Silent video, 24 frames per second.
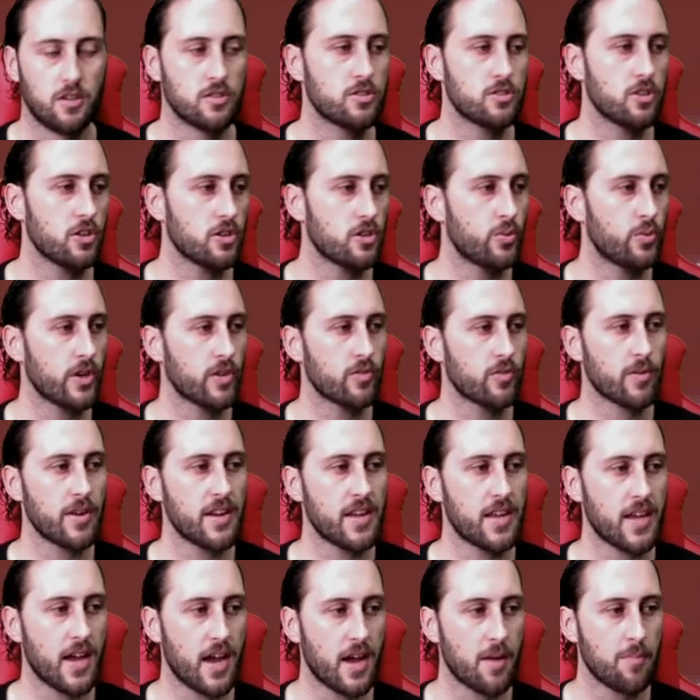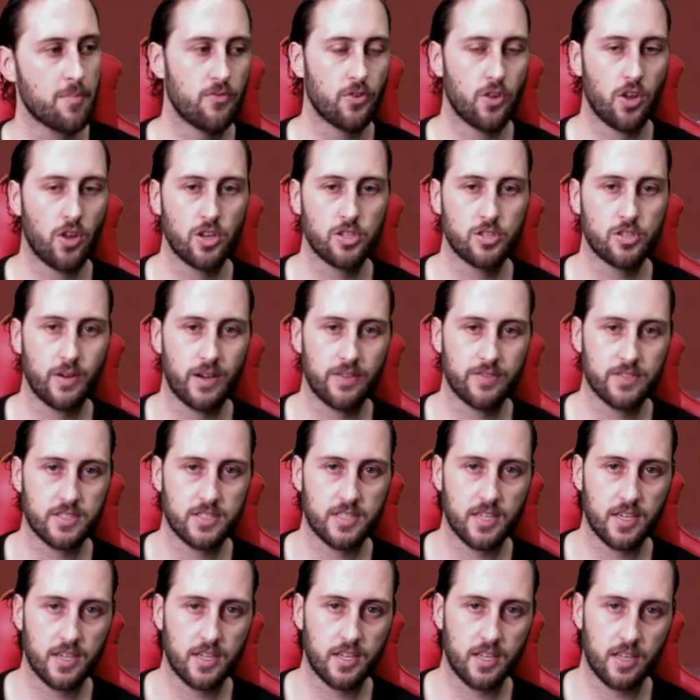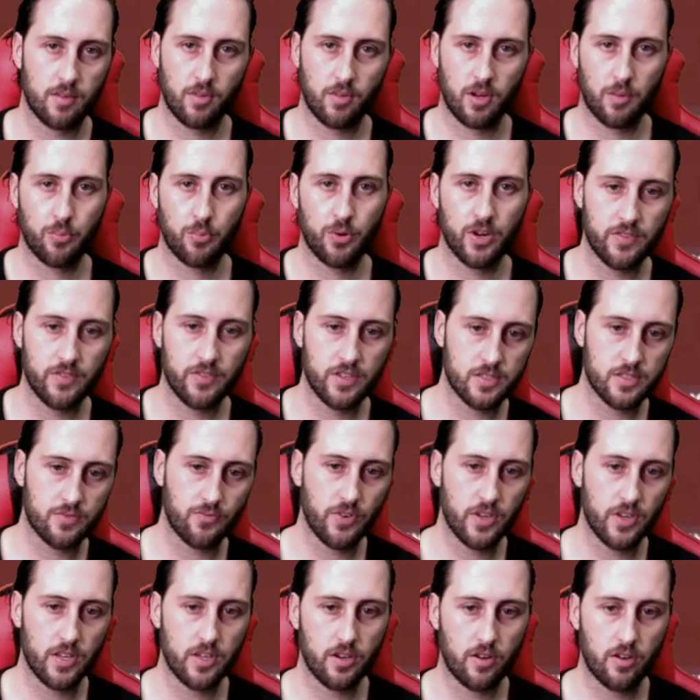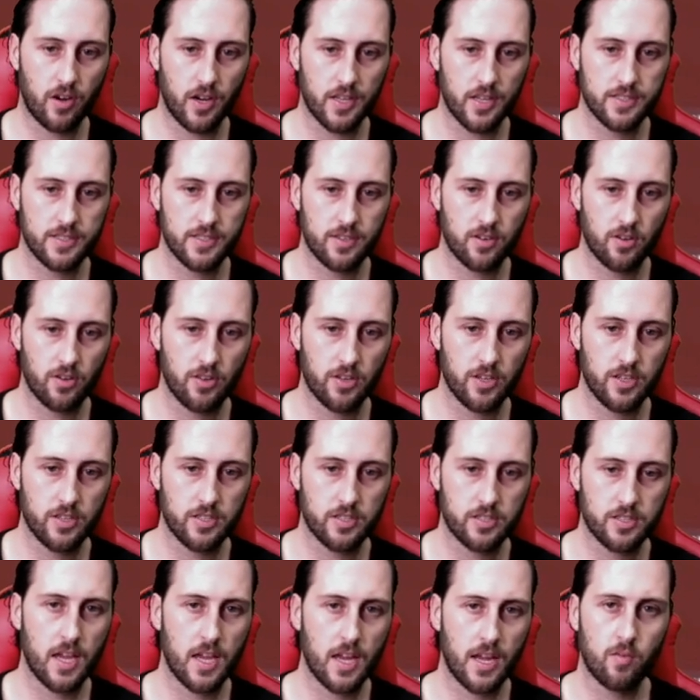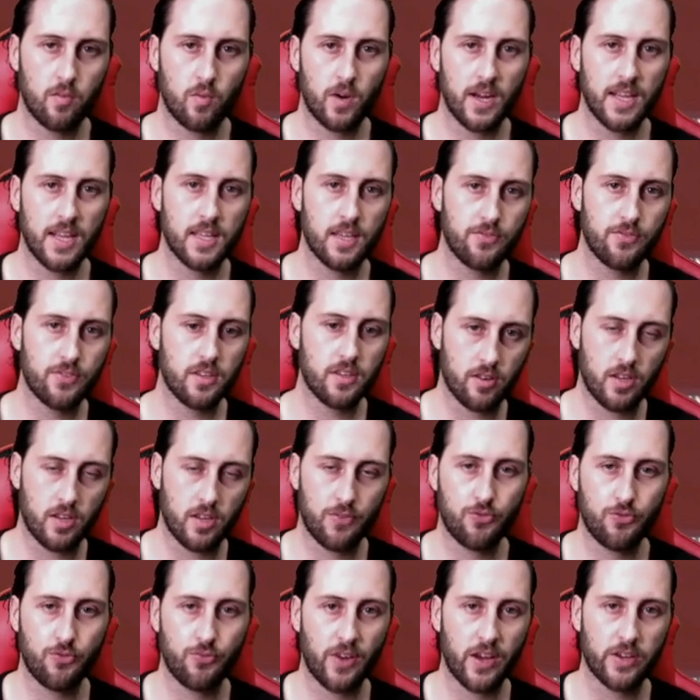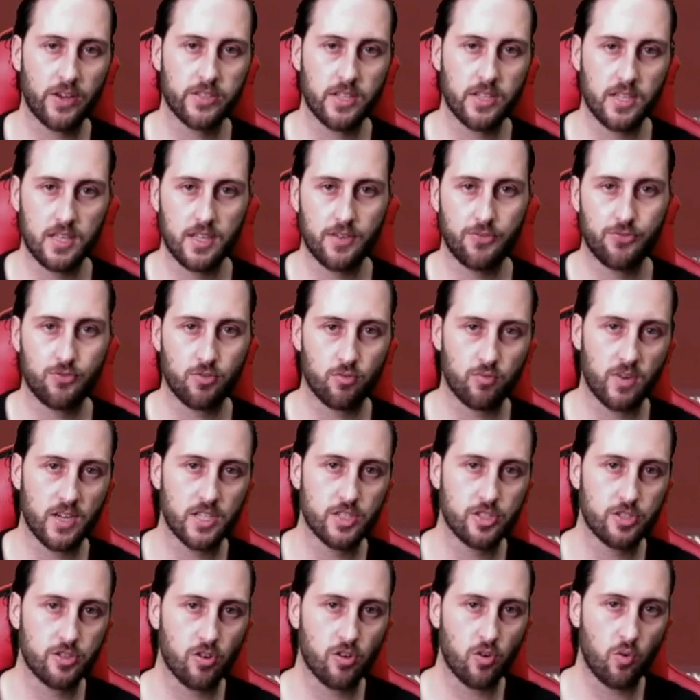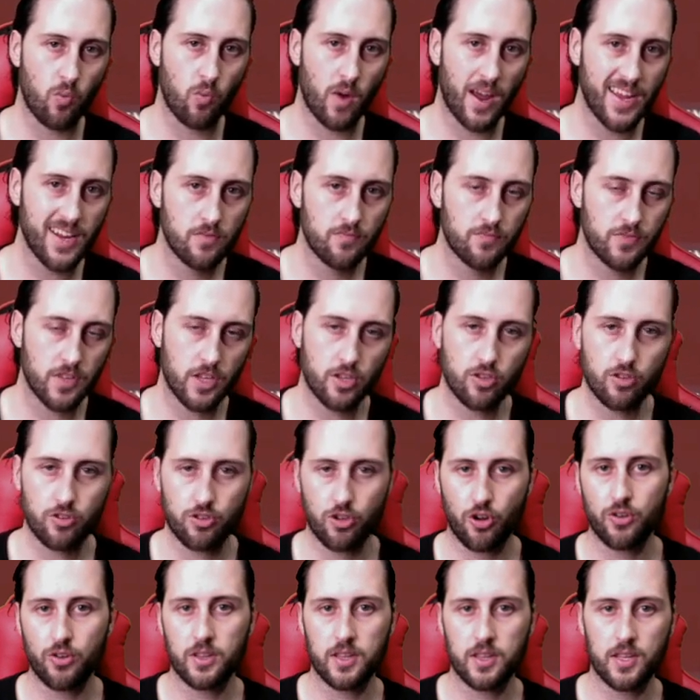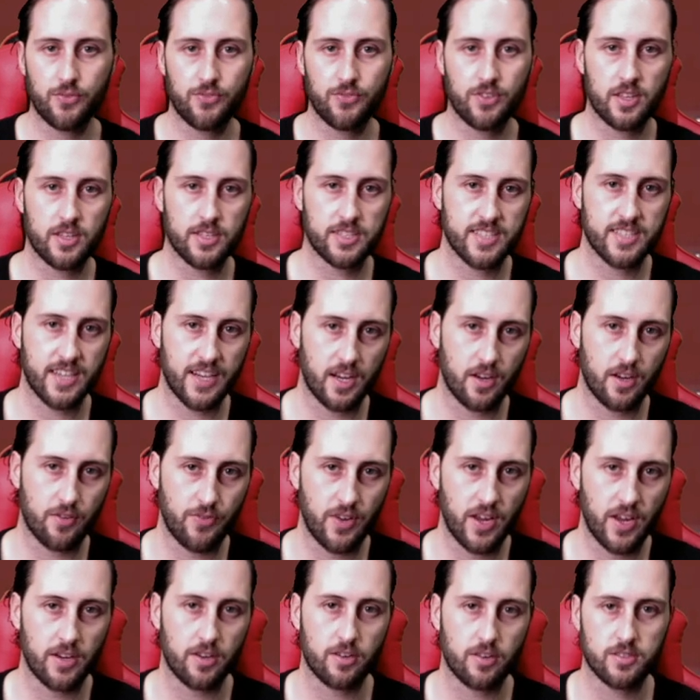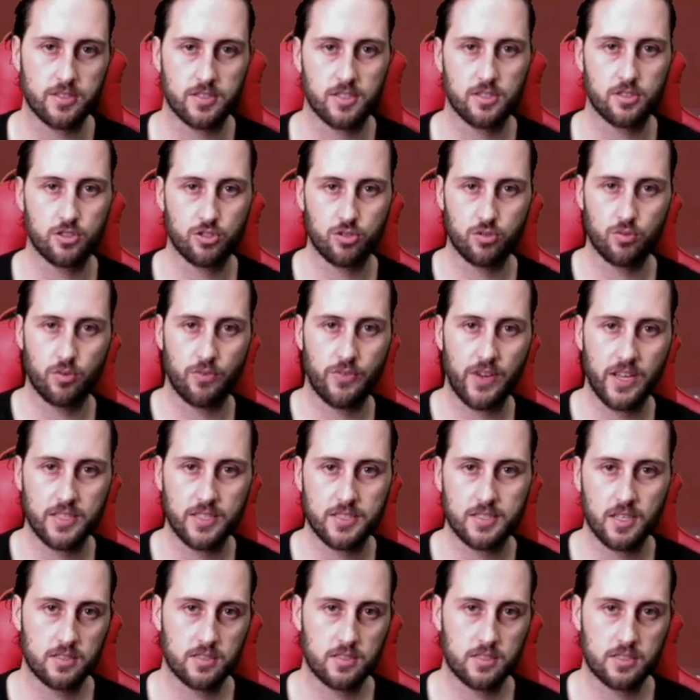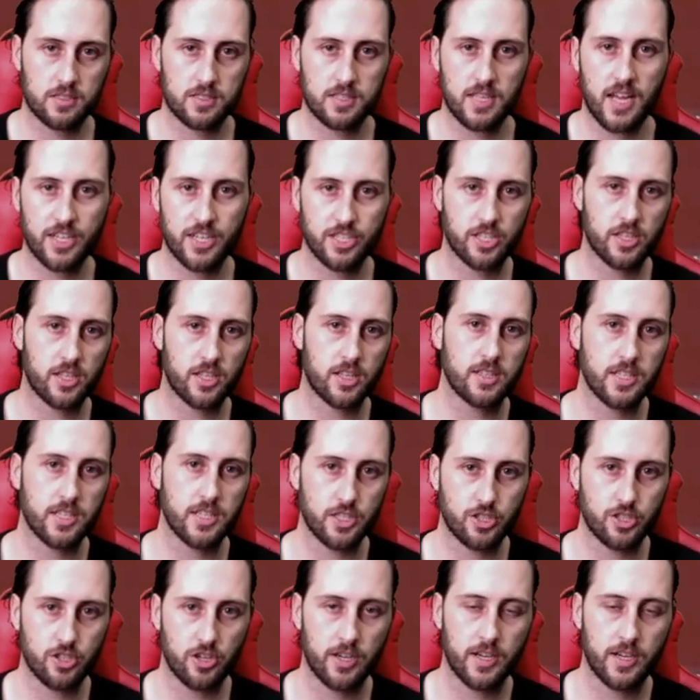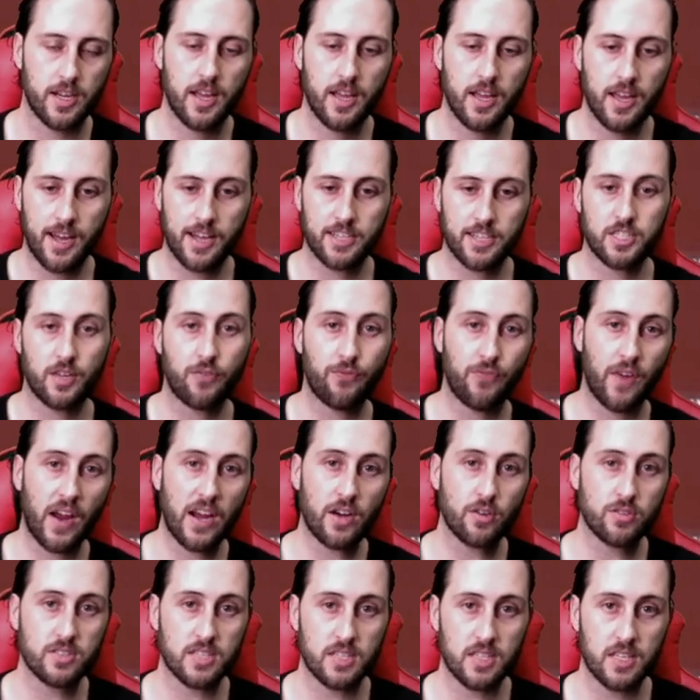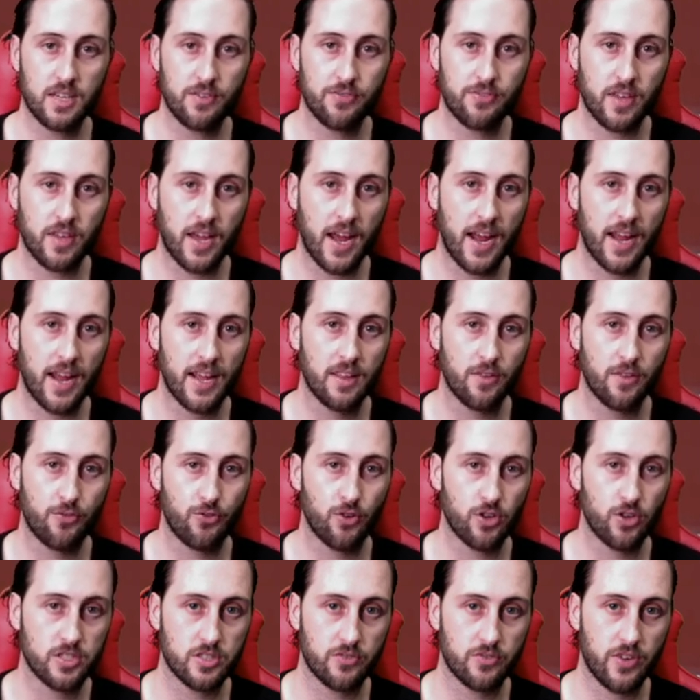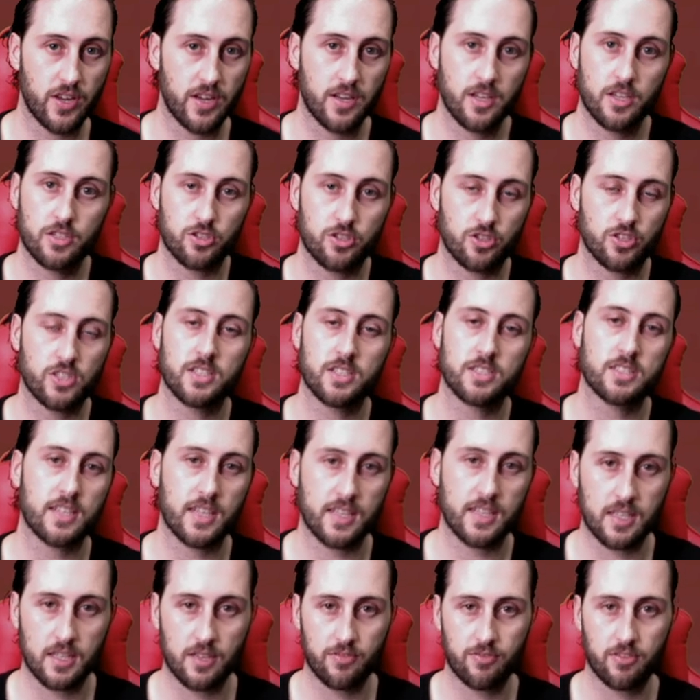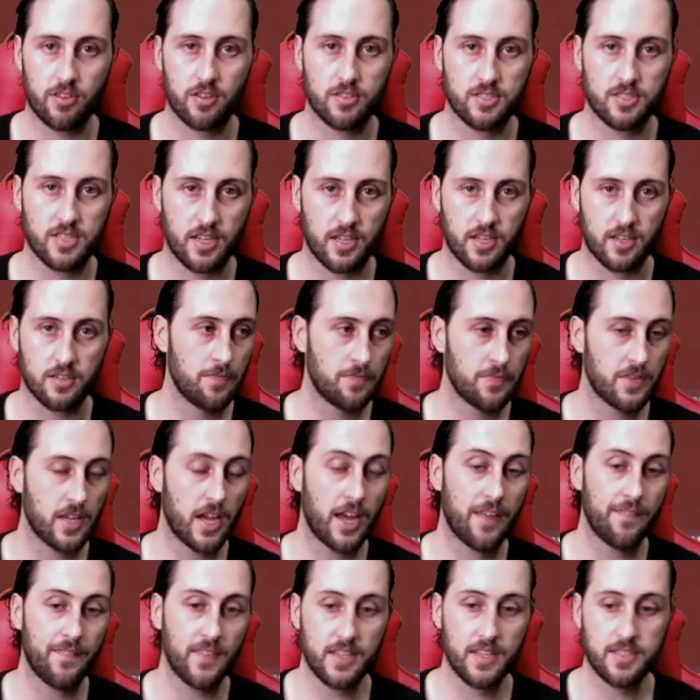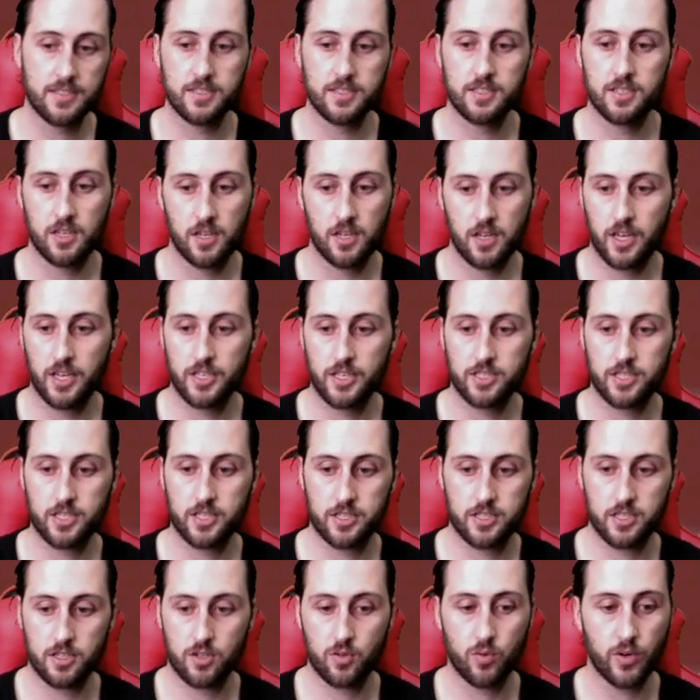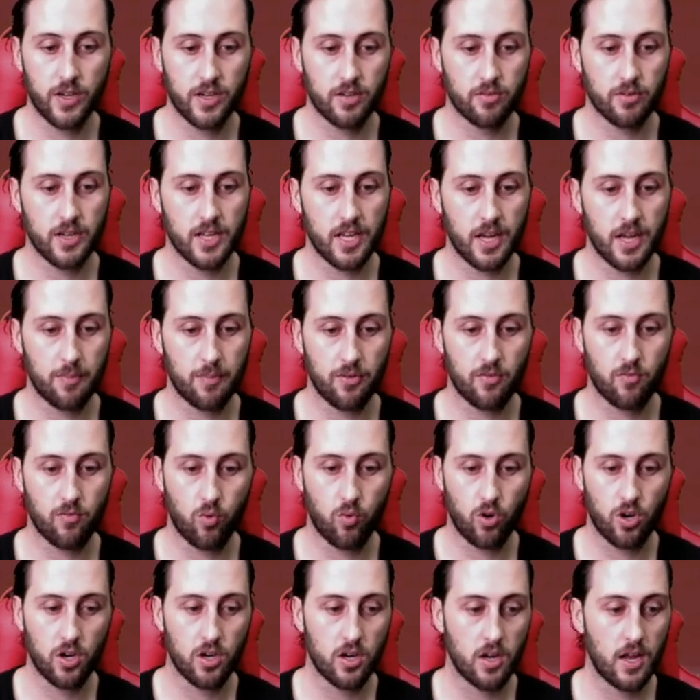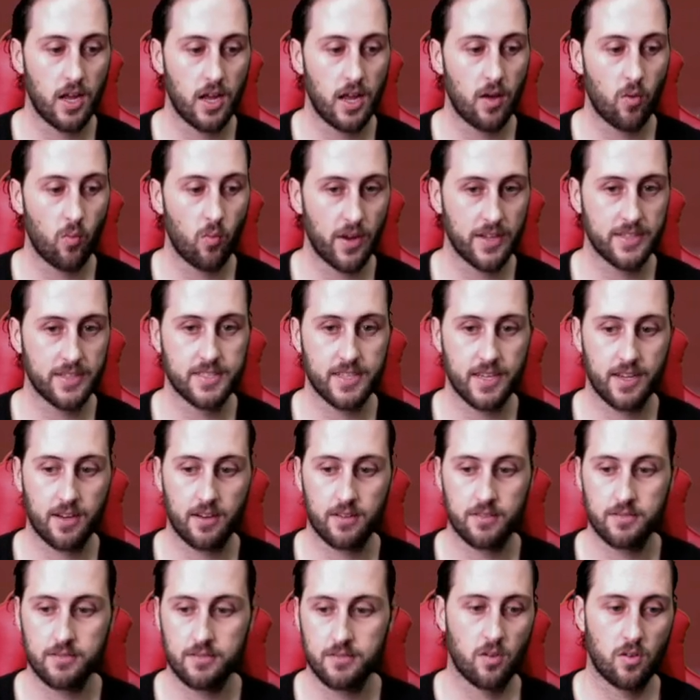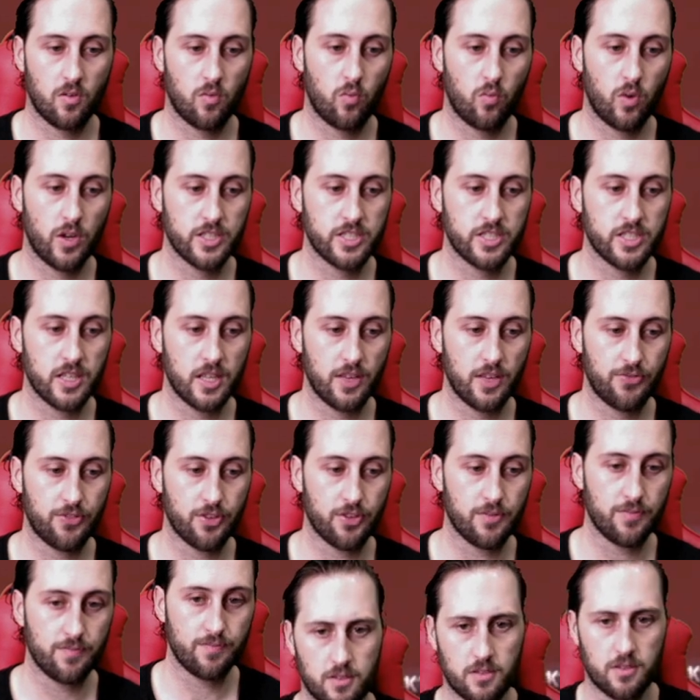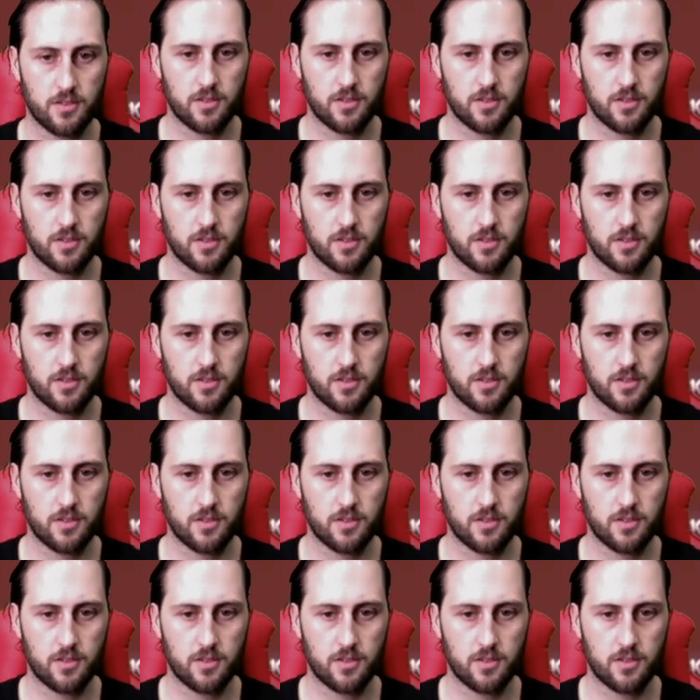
So quick recap for those who haven't seen in my previous video I did on this. In weightlifting, if you fail to lift or register a weight, then you don't lift in the second event because there's two events, snatch and the clean and jerk, and she failed to lift in the first event, so she doesn't get to lift in the second. And this is just a quick recap of what went down when she lifted.